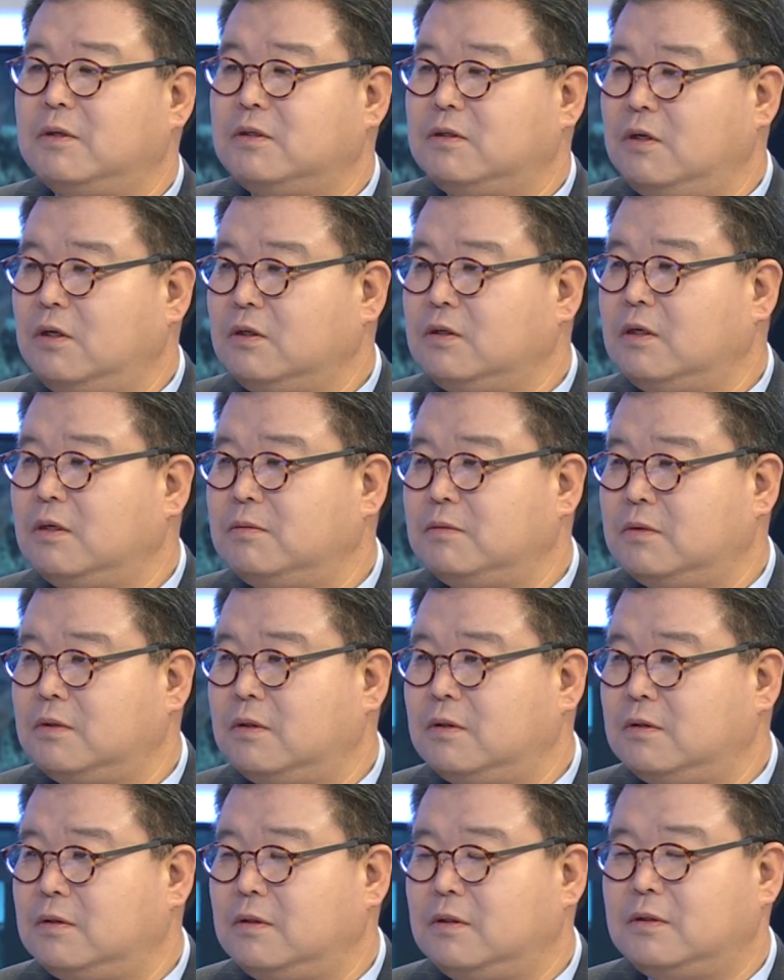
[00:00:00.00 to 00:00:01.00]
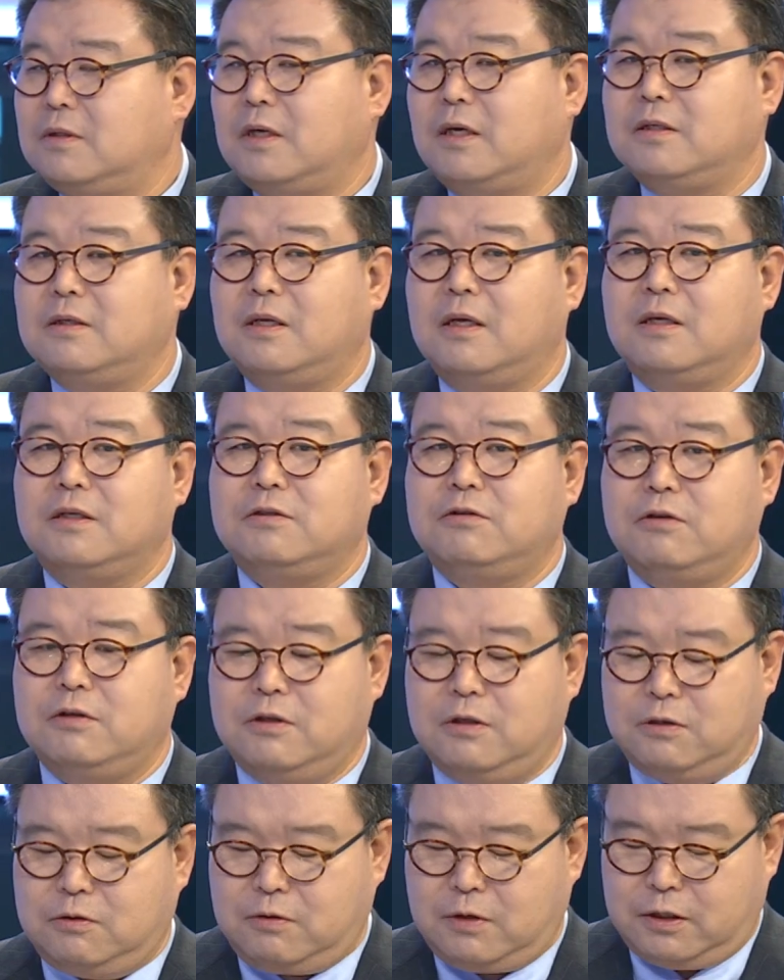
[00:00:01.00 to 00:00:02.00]
circumstances, I think she
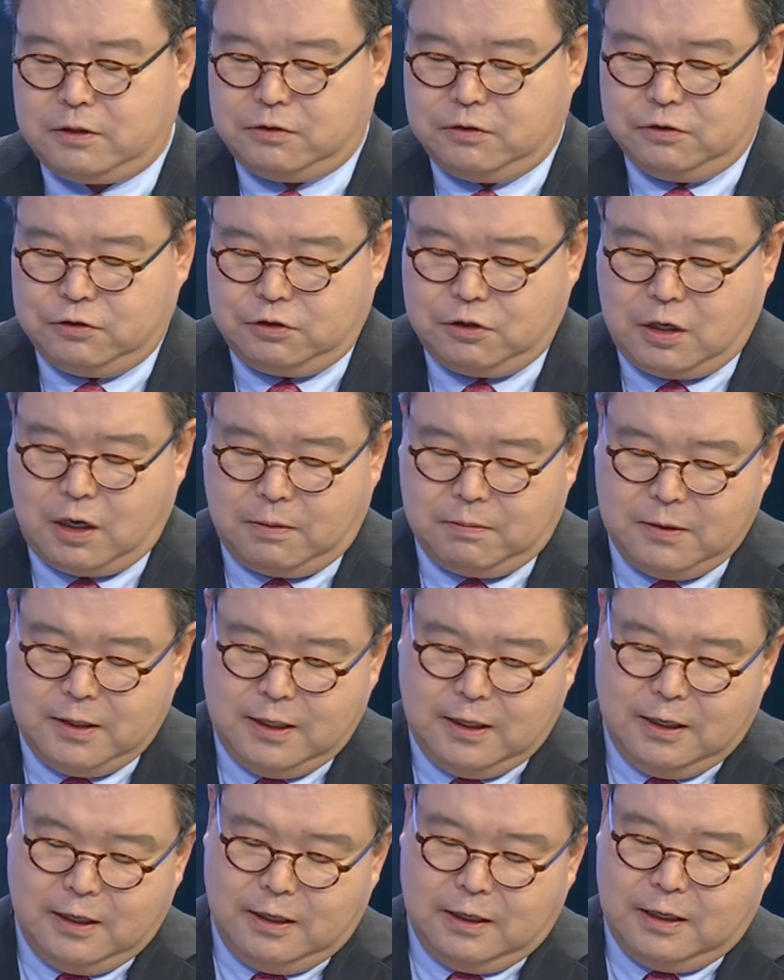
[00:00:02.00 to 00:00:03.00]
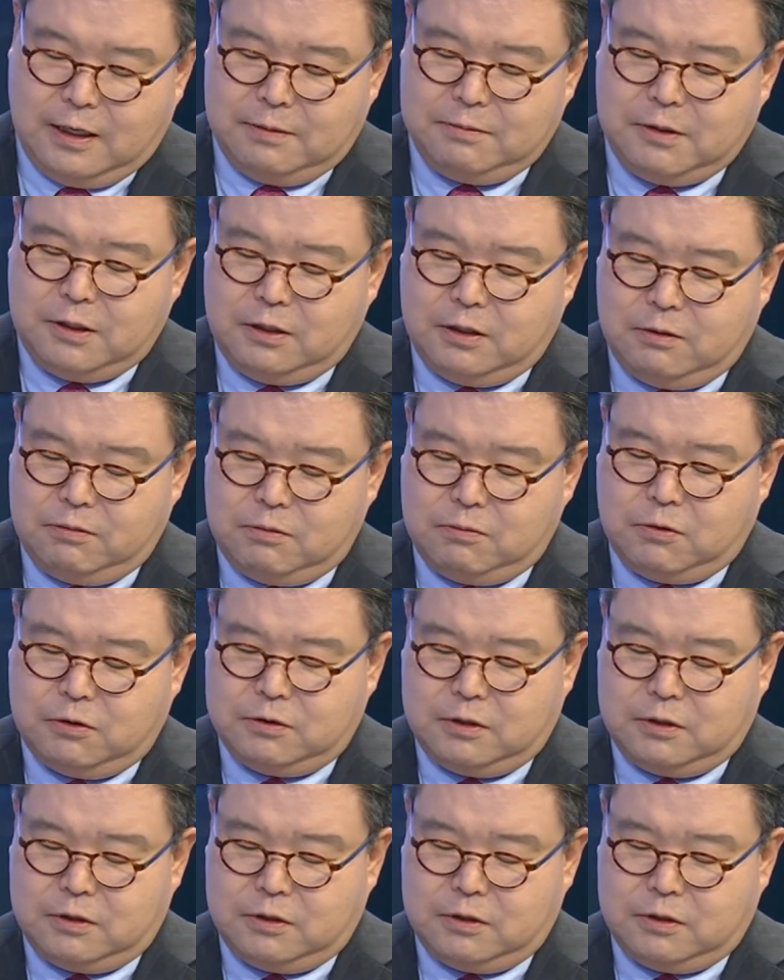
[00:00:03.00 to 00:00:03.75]
did quite a good job. Let me give you more